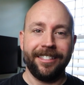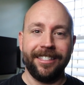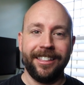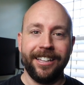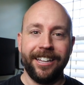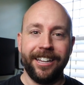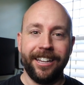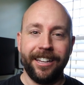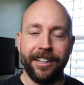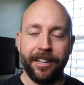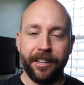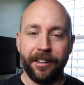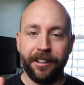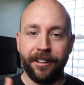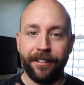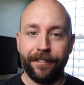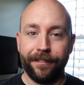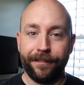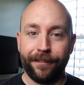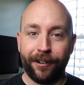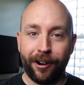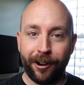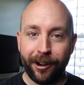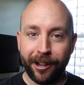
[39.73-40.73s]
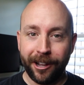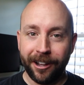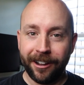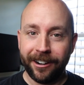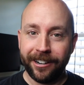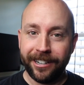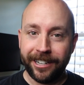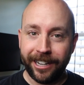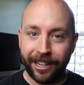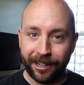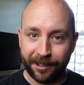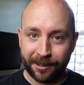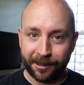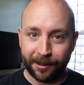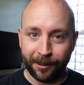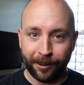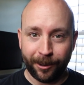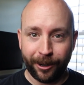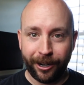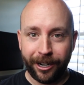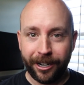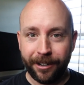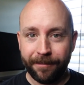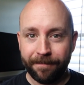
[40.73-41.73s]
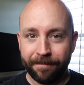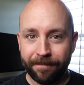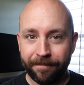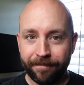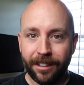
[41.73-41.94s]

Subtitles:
the farting on a date story,